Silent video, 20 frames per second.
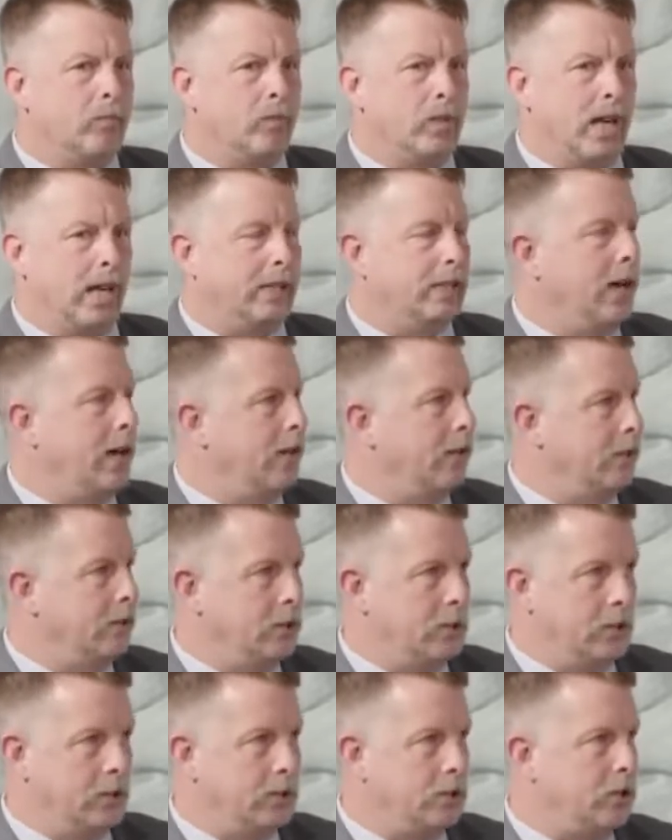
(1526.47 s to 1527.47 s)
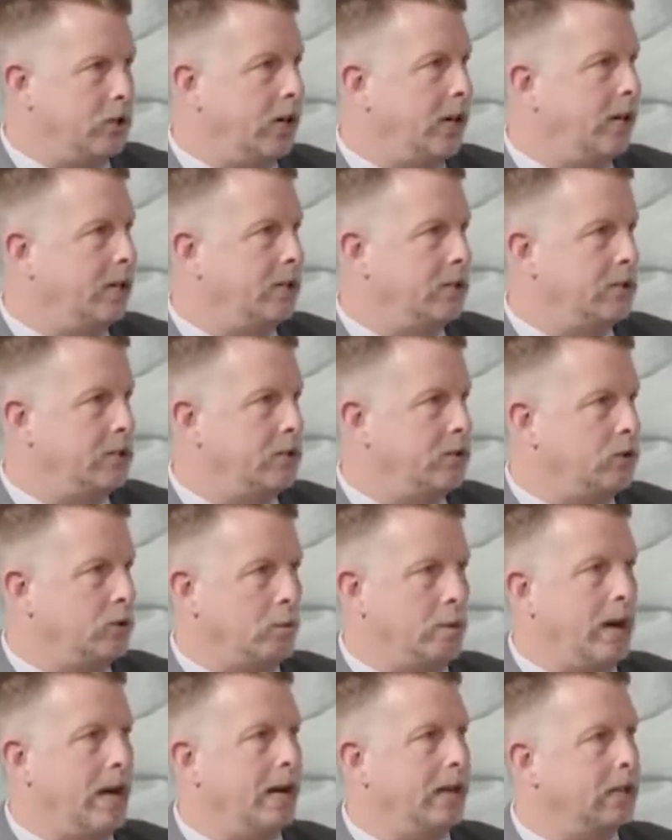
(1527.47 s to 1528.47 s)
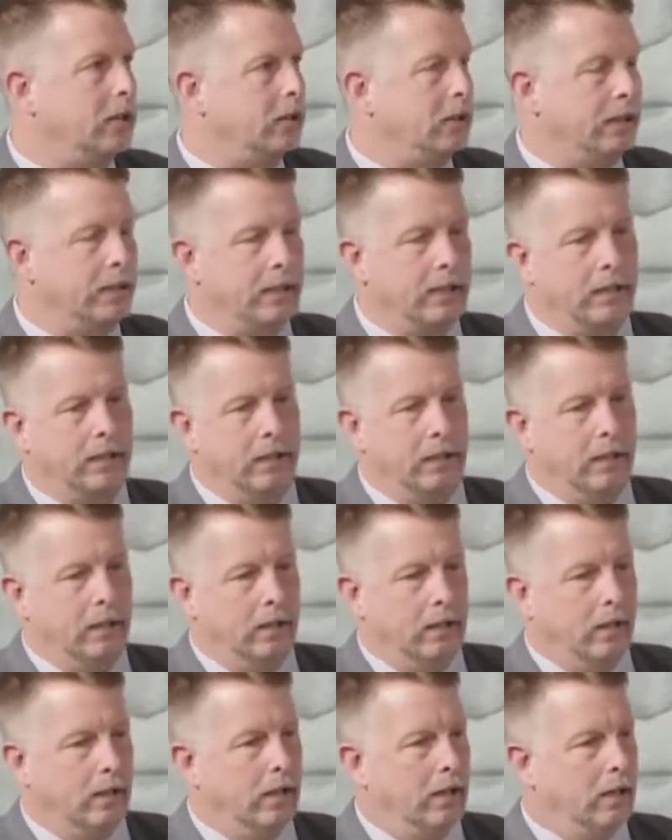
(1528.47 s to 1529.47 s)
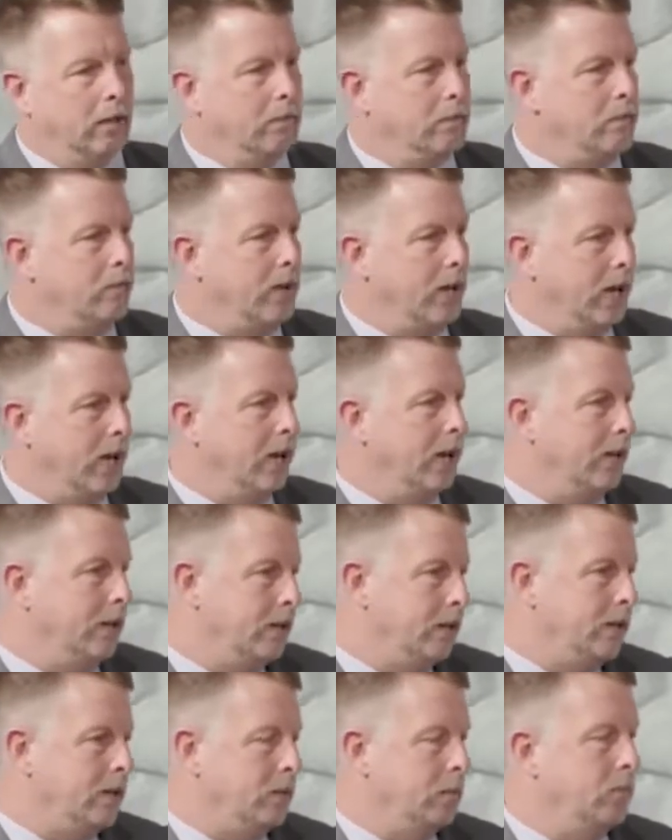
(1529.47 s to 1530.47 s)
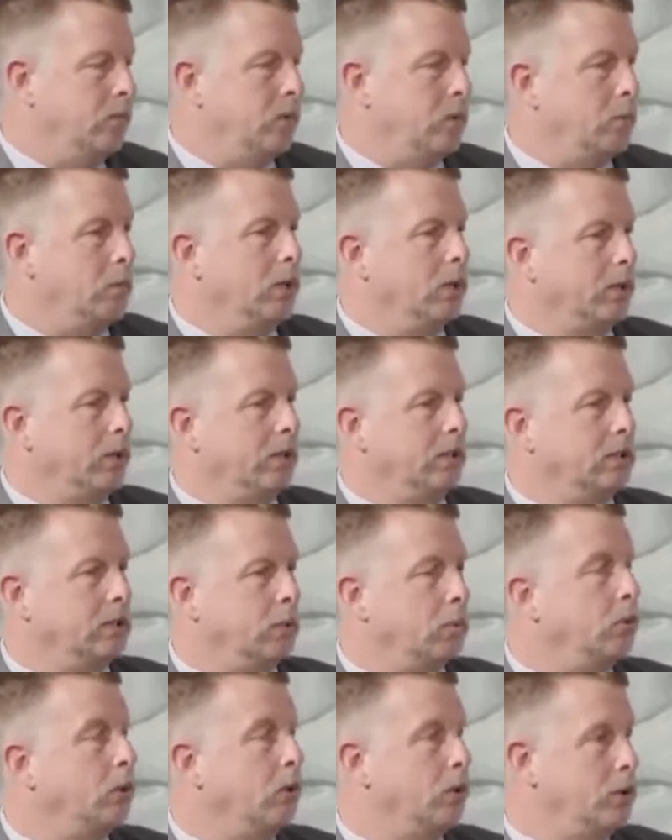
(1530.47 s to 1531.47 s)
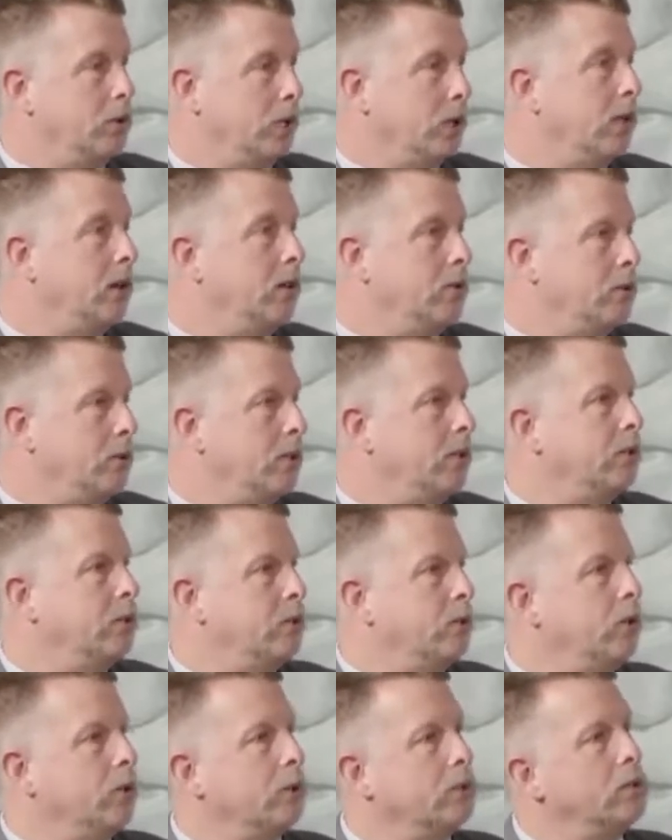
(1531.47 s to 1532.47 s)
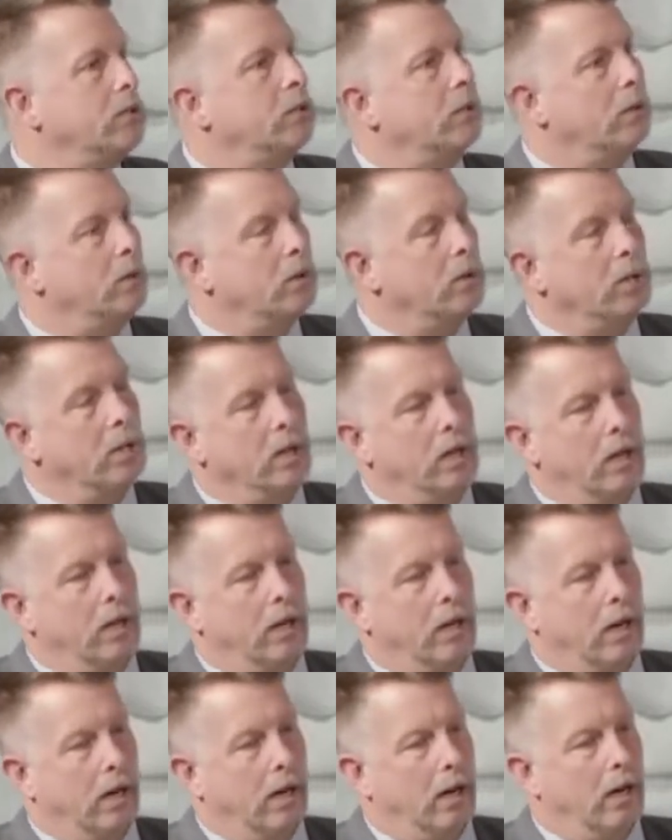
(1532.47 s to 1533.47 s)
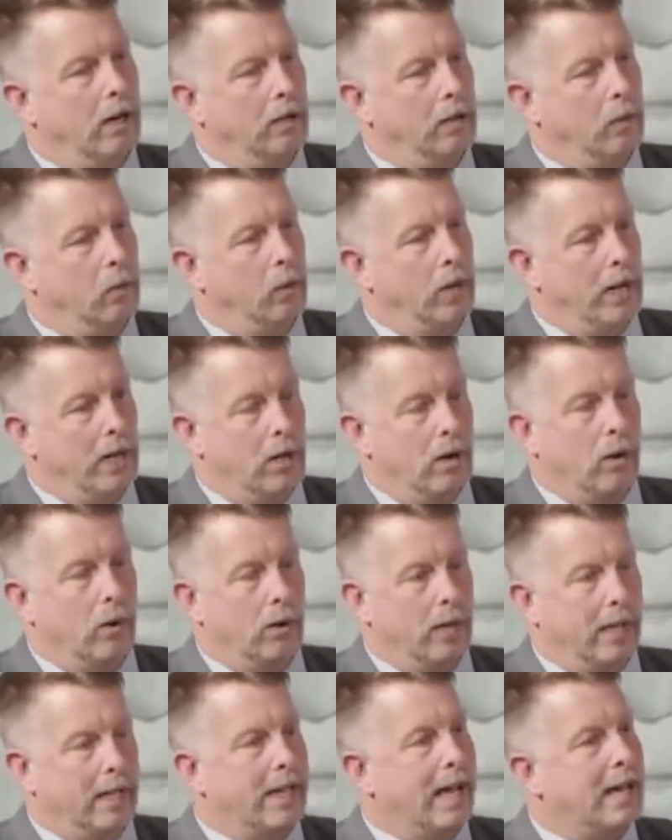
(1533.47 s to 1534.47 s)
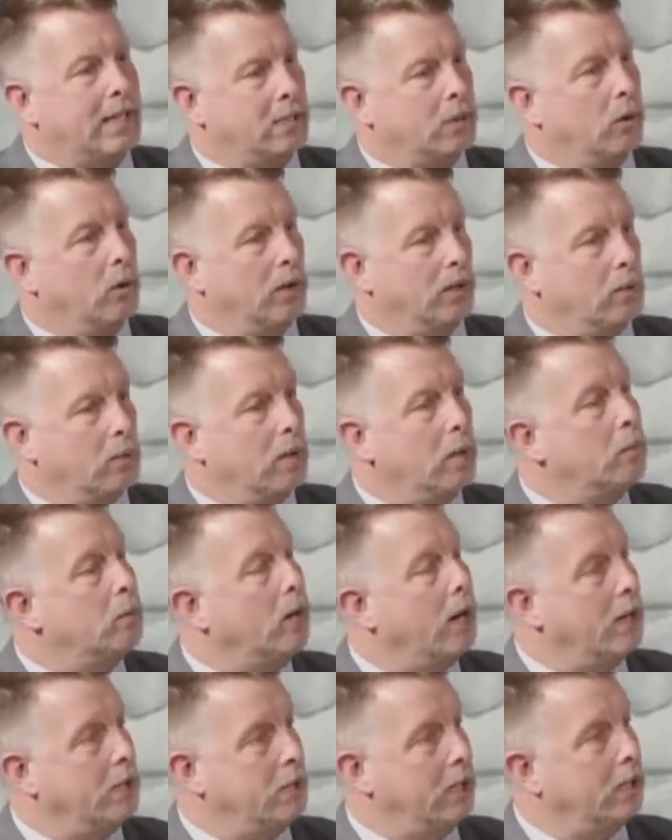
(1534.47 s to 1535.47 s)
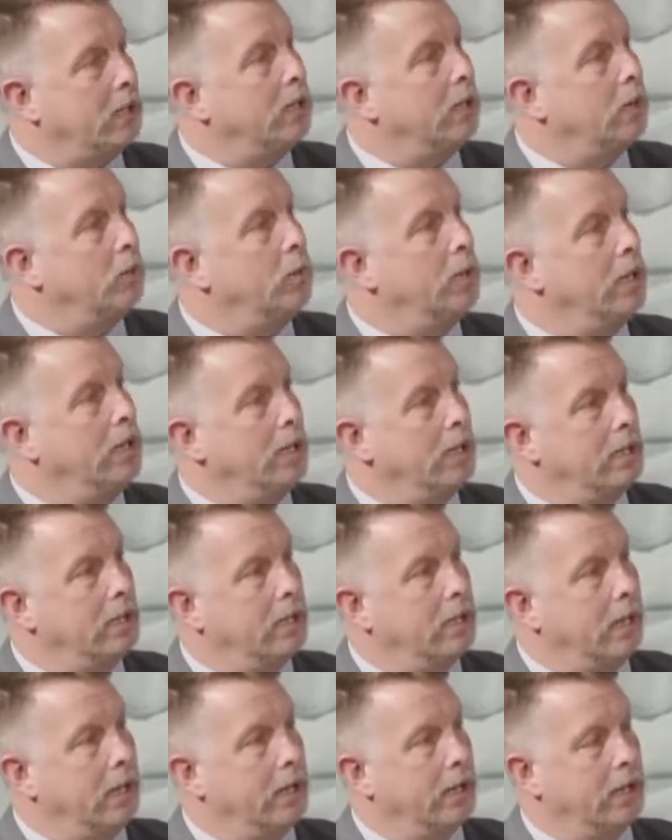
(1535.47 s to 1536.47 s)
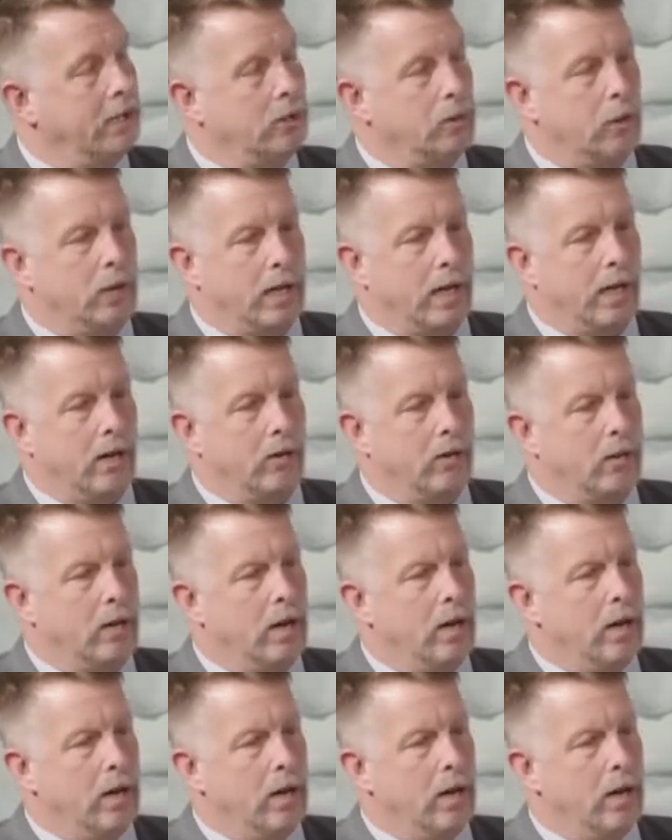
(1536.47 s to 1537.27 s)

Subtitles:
Technology has changed dramatically, and the building's approaching 100 years old. So we know that that's going to be a project that we need to take into account.